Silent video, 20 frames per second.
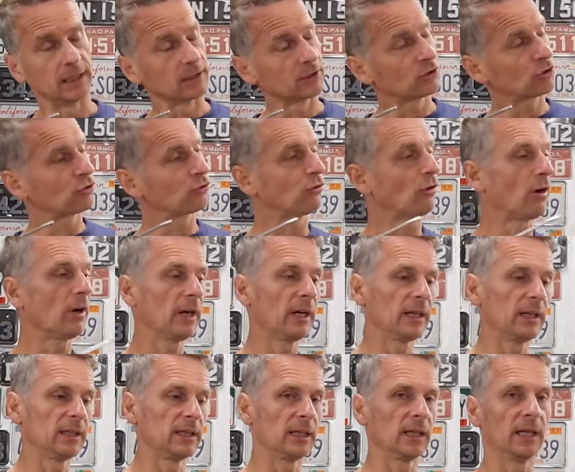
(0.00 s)
Try
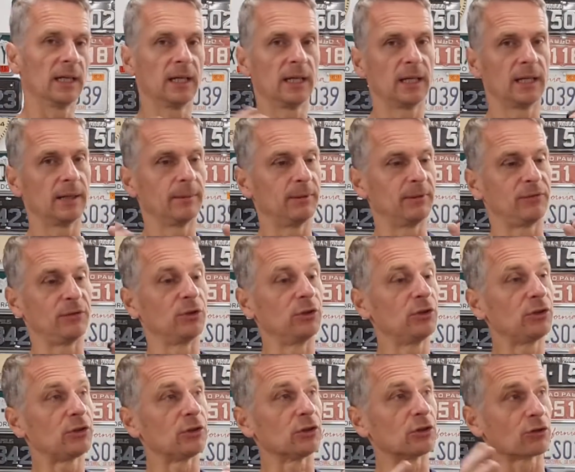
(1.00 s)
and, if you're
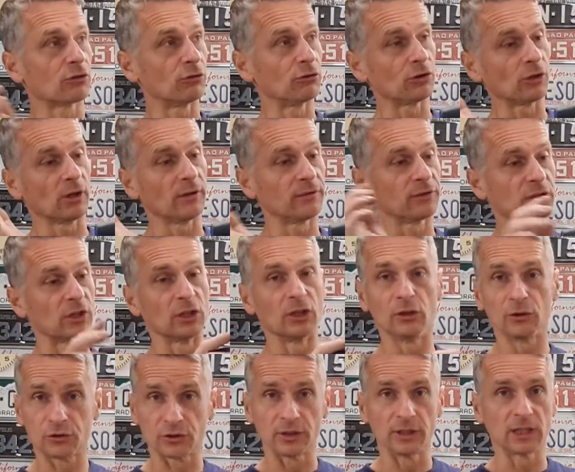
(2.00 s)
using a screwdriver to
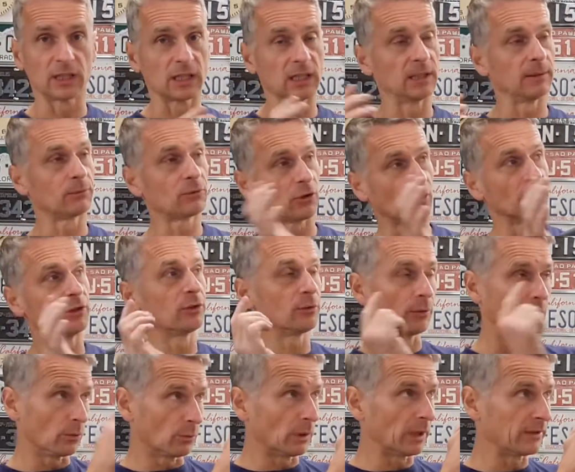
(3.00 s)
loosen the clip, try and do it
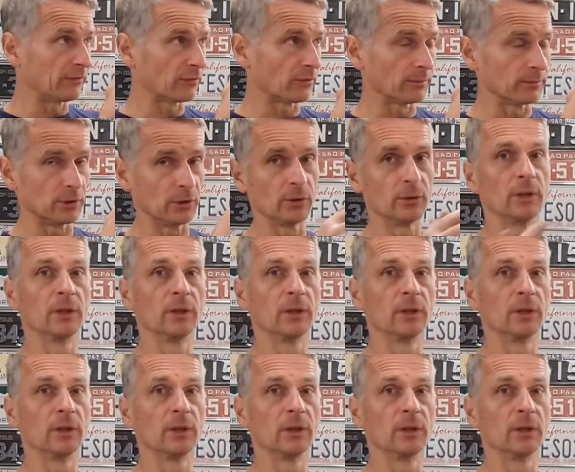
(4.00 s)
away from you.